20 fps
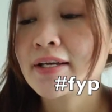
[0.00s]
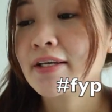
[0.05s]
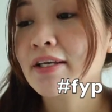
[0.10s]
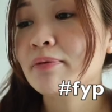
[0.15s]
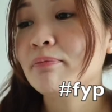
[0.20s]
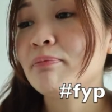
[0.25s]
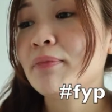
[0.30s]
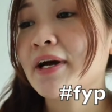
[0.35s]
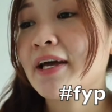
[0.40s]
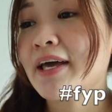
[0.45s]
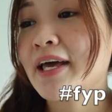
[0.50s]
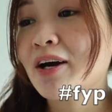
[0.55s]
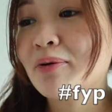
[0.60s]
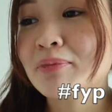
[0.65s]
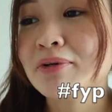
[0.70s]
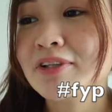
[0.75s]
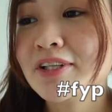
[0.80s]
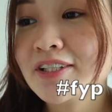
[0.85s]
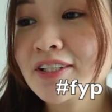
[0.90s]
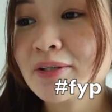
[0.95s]
It might
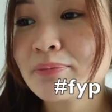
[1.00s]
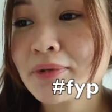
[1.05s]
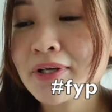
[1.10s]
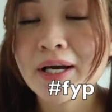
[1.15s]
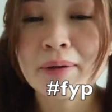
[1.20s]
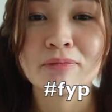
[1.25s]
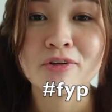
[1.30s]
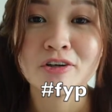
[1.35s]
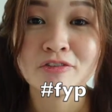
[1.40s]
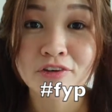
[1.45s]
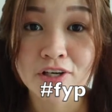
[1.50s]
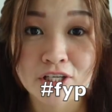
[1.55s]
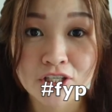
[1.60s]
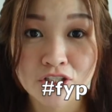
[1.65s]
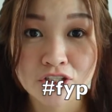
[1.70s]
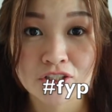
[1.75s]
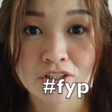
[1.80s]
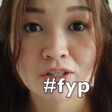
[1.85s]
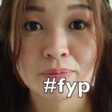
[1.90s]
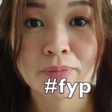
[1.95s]
help a little bit, I'm not very
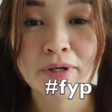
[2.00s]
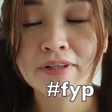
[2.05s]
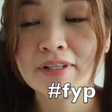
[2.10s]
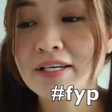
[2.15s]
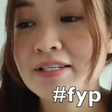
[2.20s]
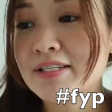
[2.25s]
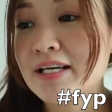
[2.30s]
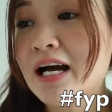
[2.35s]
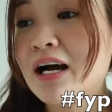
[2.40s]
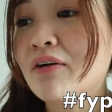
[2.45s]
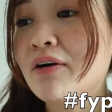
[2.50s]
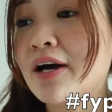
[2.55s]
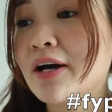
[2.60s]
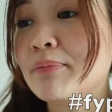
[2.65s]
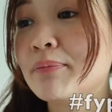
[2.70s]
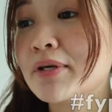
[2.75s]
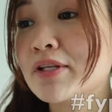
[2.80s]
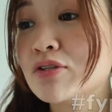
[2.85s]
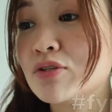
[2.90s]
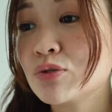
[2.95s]
sure, but that's how
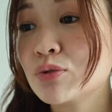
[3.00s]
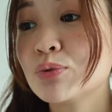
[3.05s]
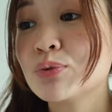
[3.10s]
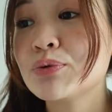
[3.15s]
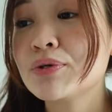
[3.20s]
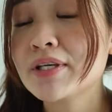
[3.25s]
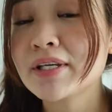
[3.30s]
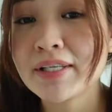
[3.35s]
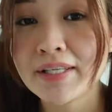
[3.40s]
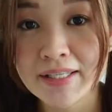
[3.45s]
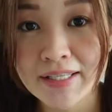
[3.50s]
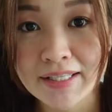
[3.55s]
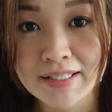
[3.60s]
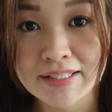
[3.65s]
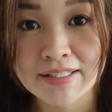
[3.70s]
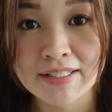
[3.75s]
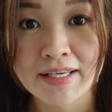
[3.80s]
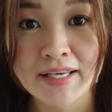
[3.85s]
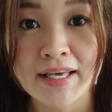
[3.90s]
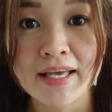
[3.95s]
I've been doing
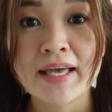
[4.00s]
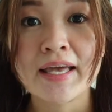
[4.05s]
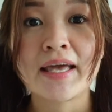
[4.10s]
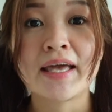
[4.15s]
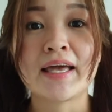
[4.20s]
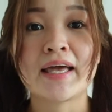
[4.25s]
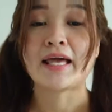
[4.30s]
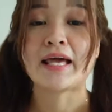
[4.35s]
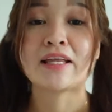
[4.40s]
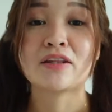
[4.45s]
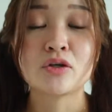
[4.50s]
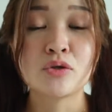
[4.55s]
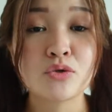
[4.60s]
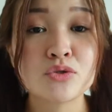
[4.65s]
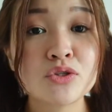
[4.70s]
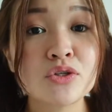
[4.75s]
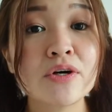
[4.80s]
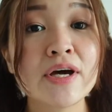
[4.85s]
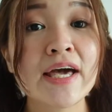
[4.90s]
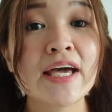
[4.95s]
it. And
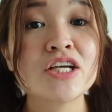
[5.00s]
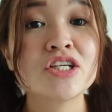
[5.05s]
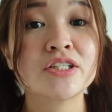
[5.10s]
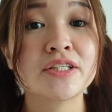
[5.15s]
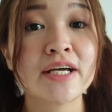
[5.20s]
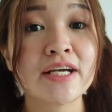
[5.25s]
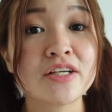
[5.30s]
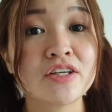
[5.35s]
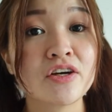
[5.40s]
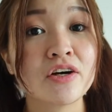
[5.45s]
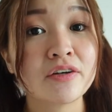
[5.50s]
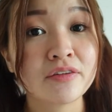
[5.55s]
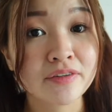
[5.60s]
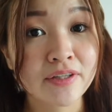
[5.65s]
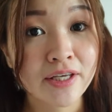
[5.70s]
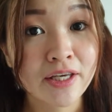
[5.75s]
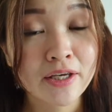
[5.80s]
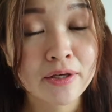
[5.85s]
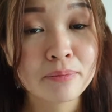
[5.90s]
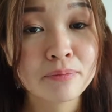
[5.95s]
also hashtag your
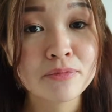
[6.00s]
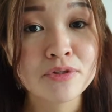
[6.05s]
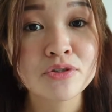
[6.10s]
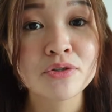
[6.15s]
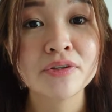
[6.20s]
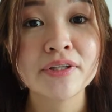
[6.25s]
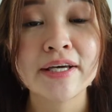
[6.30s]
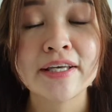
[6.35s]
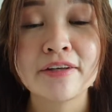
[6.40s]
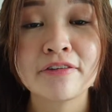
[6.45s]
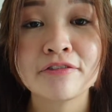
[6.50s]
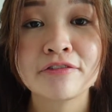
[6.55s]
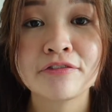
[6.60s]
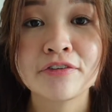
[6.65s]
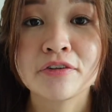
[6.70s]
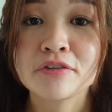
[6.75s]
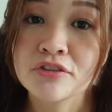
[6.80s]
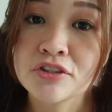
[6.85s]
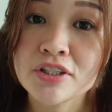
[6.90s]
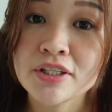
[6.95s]
name so that in
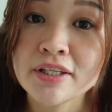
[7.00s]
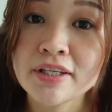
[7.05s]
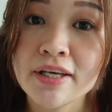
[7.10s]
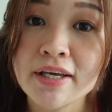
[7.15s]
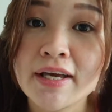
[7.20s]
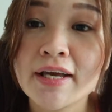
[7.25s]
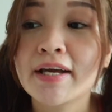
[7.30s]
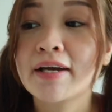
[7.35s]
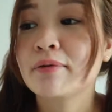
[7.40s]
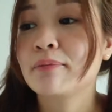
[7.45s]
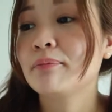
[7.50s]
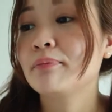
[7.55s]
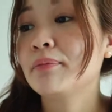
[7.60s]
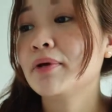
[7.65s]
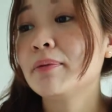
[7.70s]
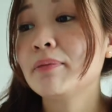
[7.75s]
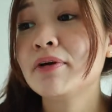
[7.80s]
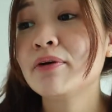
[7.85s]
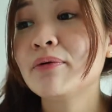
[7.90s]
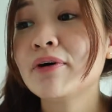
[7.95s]
future,
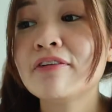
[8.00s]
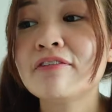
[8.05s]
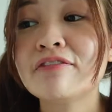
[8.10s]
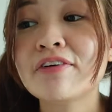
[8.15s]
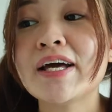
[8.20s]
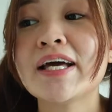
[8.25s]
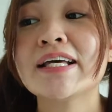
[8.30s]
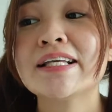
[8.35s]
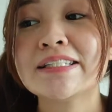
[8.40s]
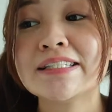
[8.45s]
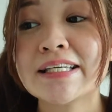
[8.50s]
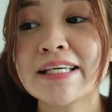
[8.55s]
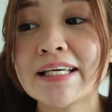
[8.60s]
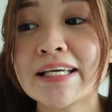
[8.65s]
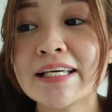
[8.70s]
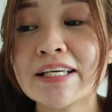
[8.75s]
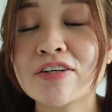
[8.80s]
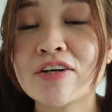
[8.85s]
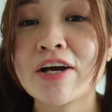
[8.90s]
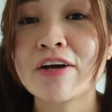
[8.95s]
maybe one fine
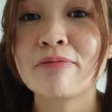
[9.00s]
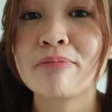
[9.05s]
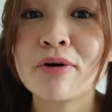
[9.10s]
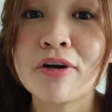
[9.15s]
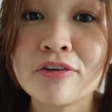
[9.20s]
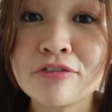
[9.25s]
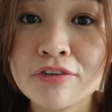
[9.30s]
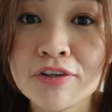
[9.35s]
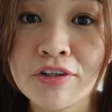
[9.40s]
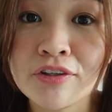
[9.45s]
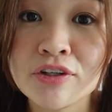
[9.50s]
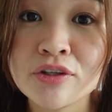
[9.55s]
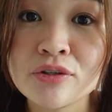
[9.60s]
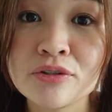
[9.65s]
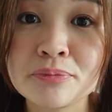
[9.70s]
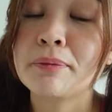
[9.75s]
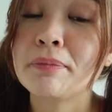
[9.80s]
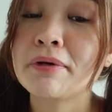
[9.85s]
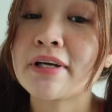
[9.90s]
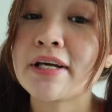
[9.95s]
day you have more
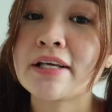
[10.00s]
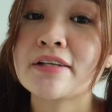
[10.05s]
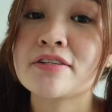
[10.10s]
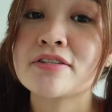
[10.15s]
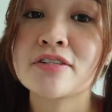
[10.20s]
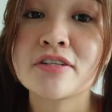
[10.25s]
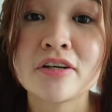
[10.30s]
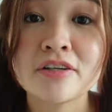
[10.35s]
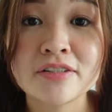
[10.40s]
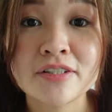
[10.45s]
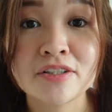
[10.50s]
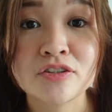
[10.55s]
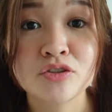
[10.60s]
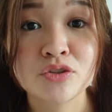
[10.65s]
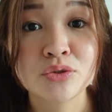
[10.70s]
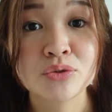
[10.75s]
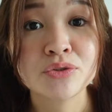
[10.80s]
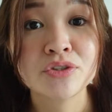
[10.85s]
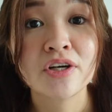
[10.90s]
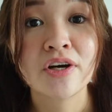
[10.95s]
videos, people can source it
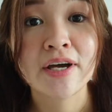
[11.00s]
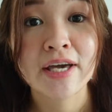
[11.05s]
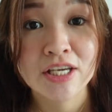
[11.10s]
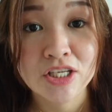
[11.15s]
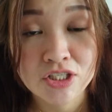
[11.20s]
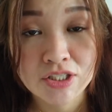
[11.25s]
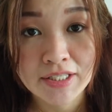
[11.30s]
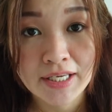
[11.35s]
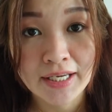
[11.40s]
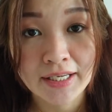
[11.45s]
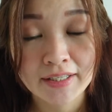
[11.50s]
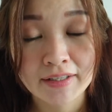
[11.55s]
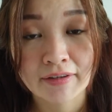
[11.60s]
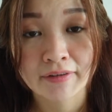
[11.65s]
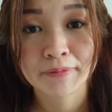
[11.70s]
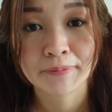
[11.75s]
through your hashtag.